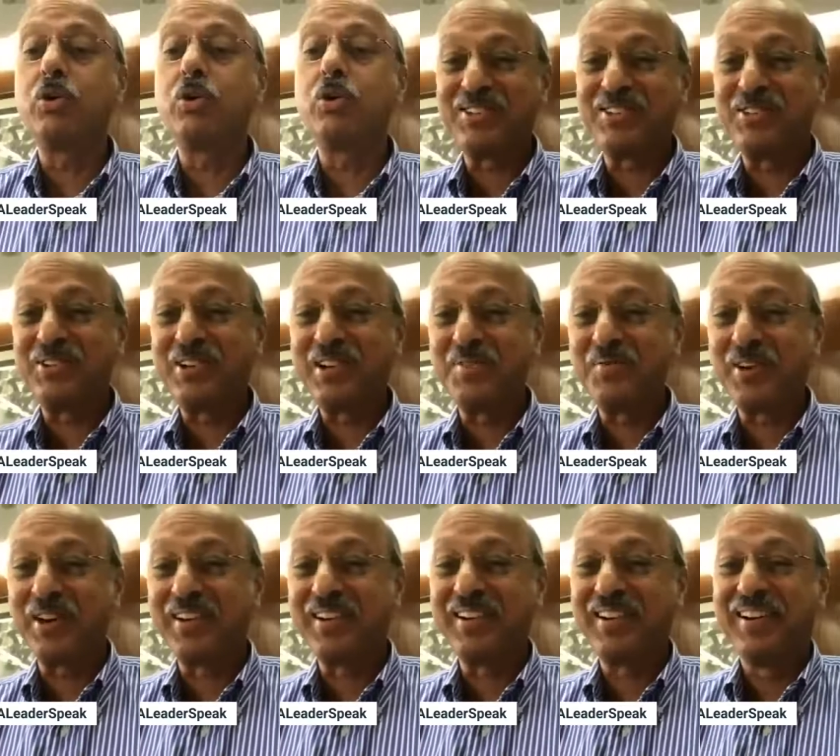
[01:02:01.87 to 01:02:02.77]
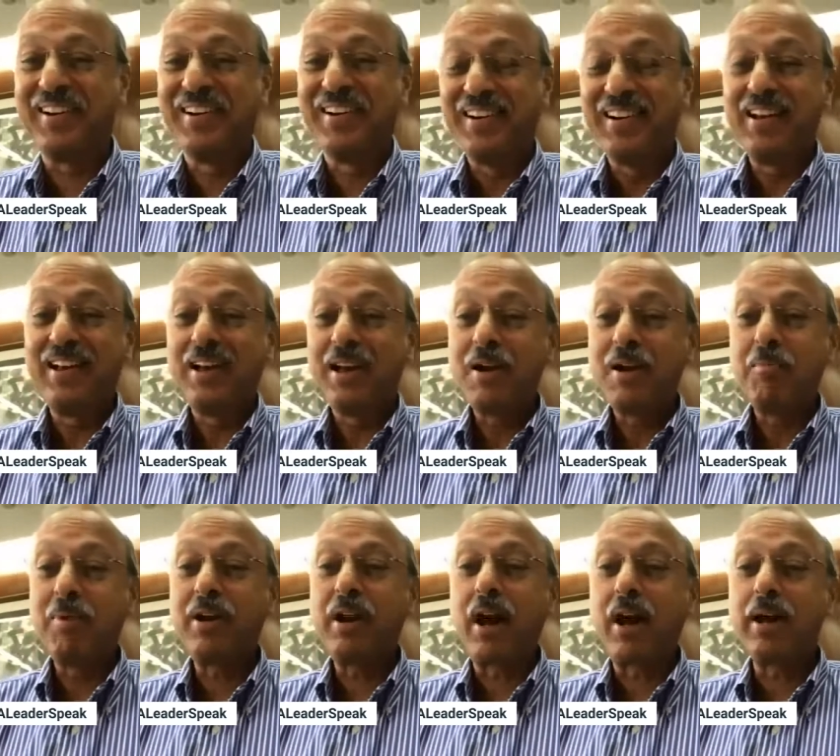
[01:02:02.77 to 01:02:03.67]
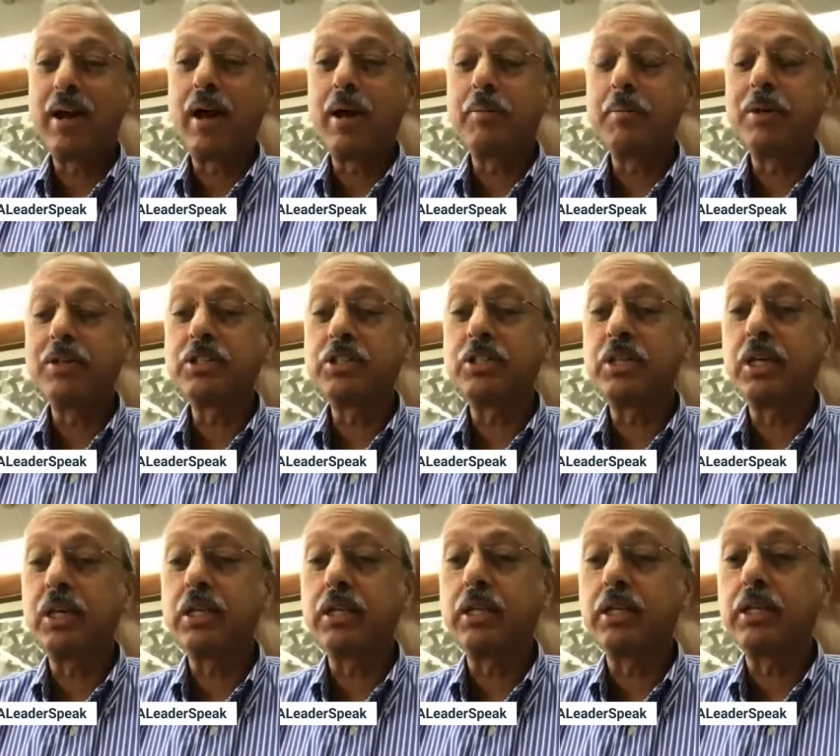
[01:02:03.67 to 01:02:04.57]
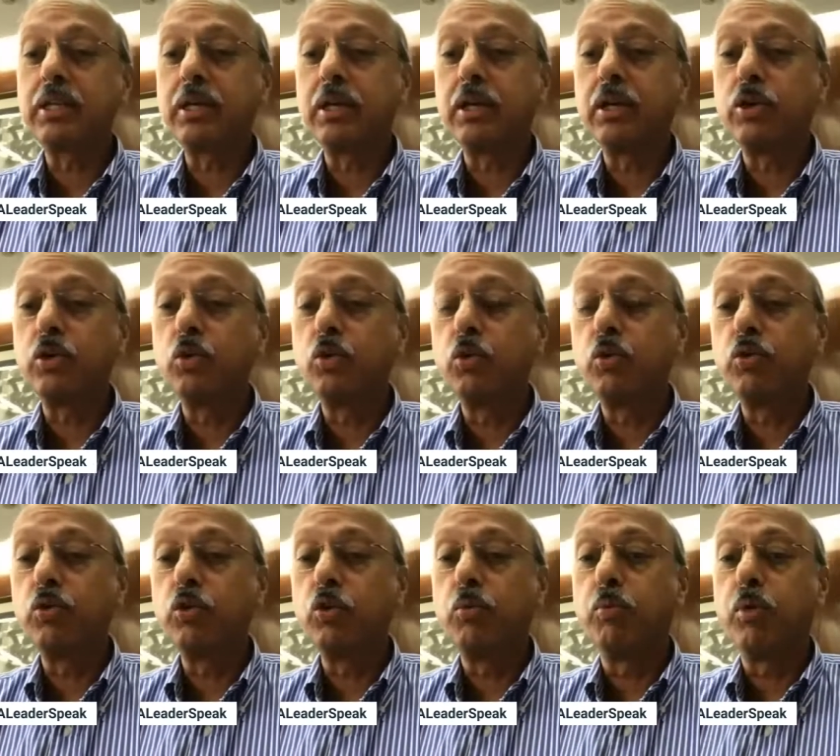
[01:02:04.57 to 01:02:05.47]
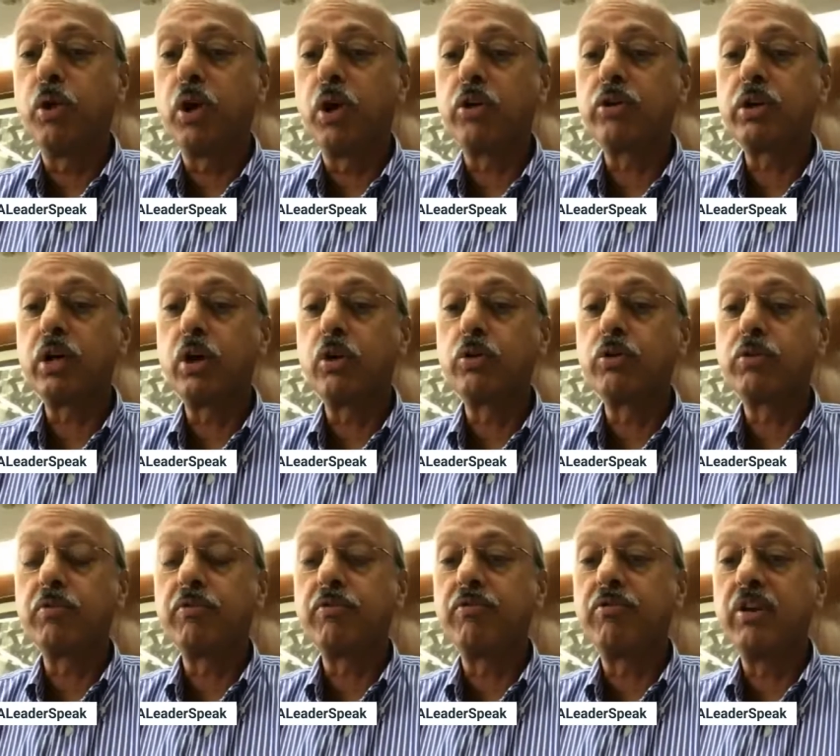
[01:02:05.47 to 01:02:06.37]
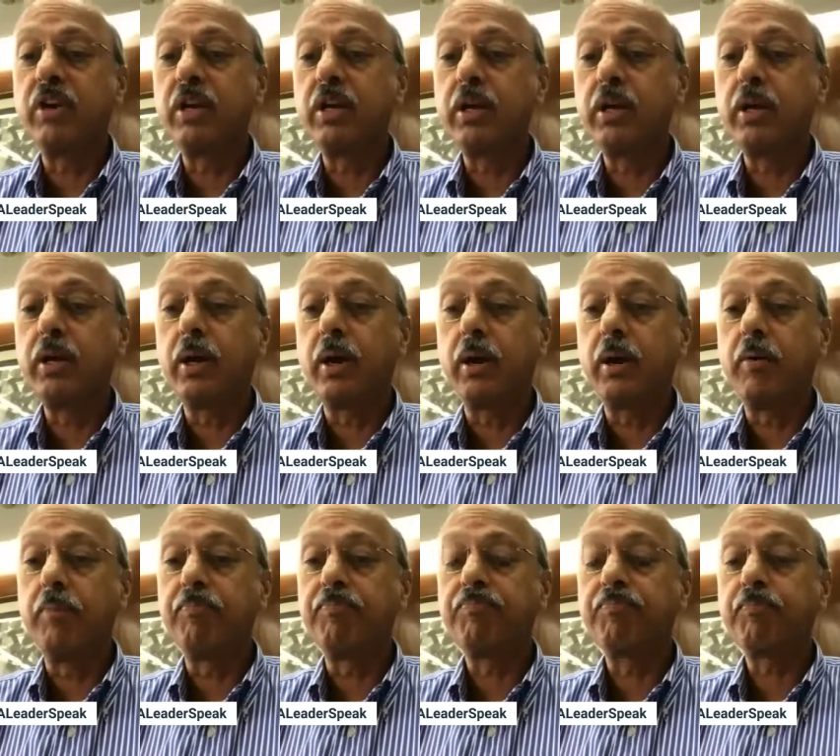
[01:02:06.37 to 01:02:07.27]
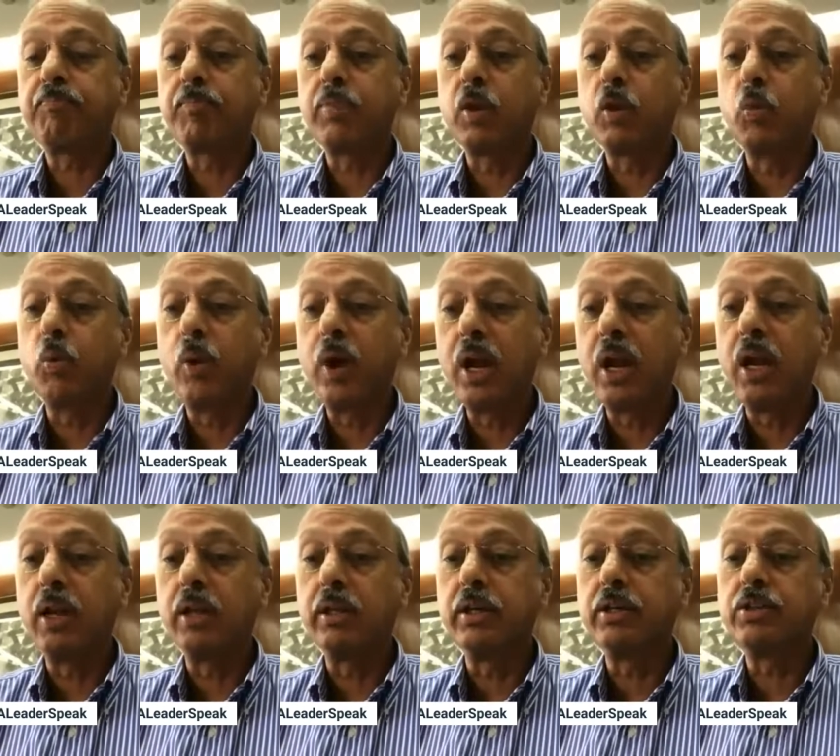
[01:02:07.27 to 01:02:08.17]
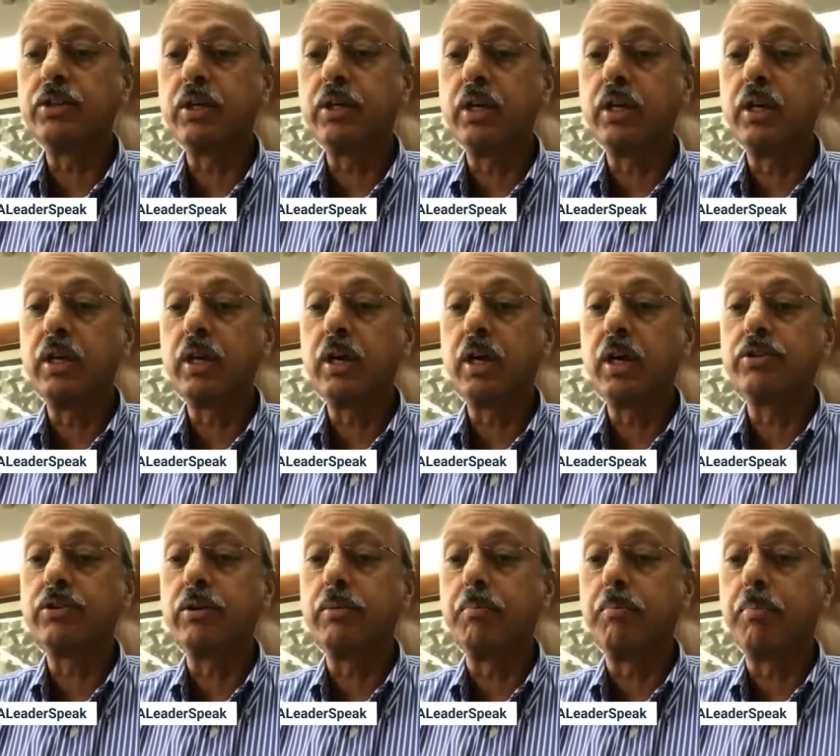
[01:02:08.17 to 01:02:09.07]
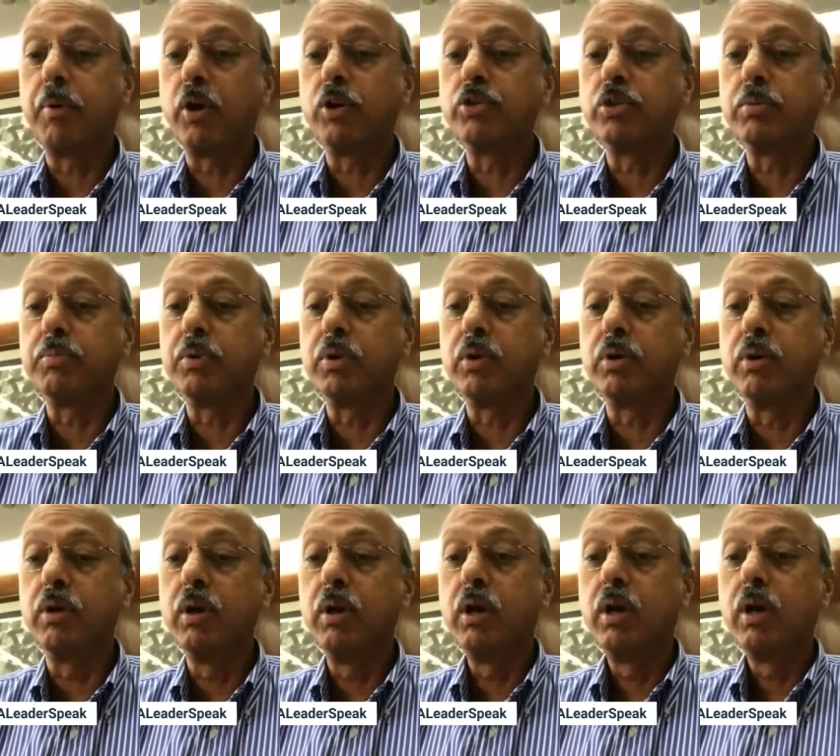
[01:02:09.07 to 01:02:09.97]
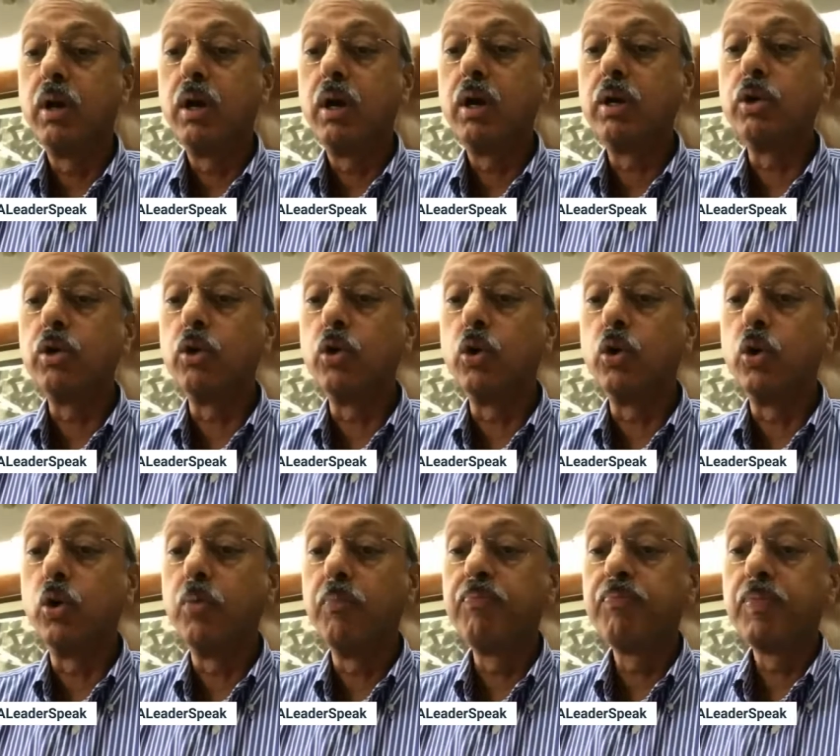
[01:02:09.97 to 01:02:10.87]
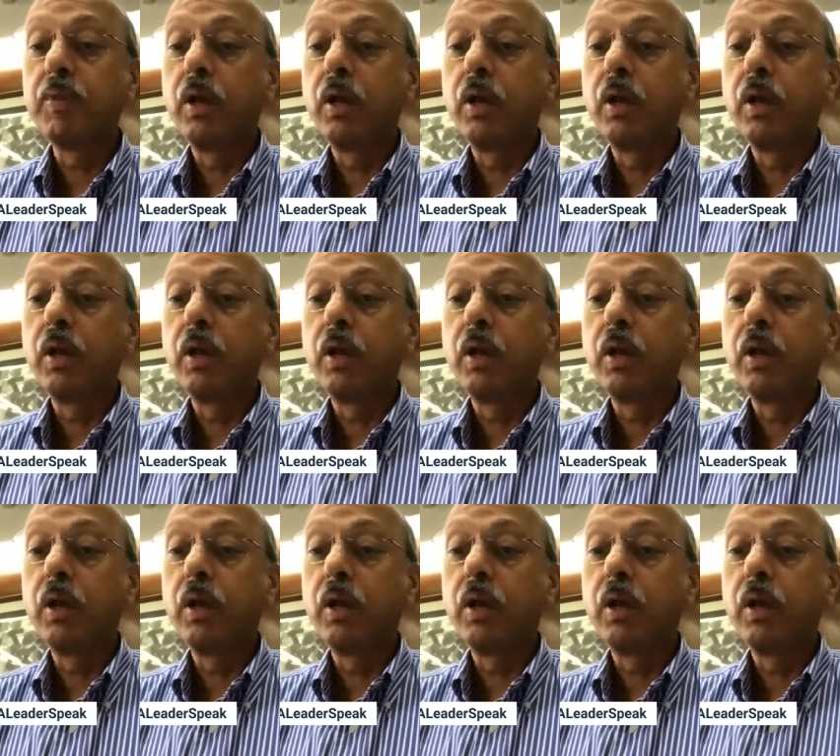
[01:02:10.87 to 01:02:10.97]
You look better. But I must say that you brought out very well this India's impossible, you know,